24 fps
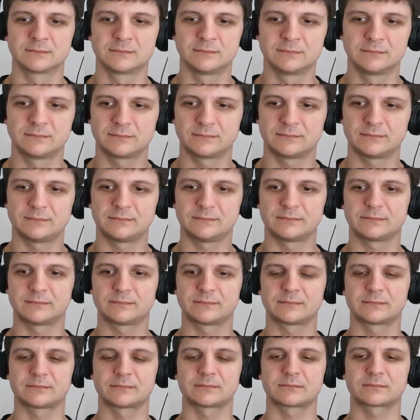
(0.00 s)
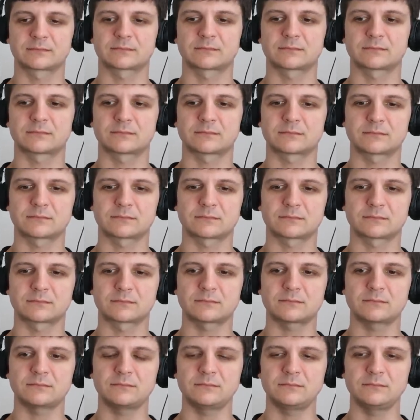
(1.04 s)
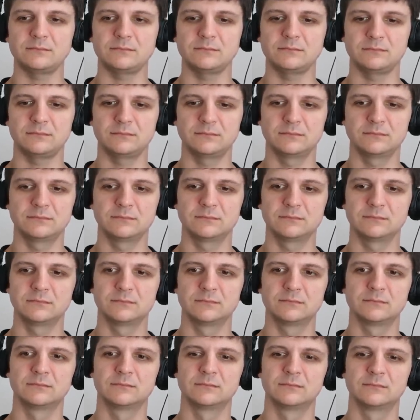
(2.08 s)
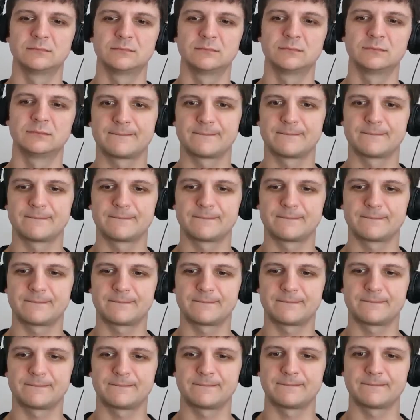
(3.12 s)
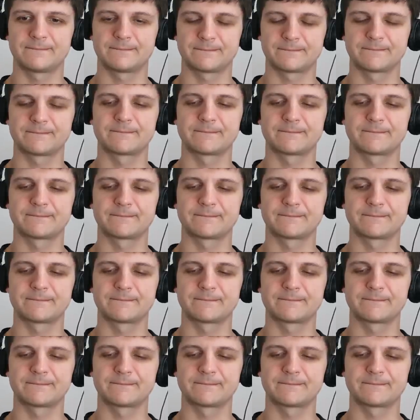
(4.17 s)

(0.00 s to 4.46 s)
Nobody speaks.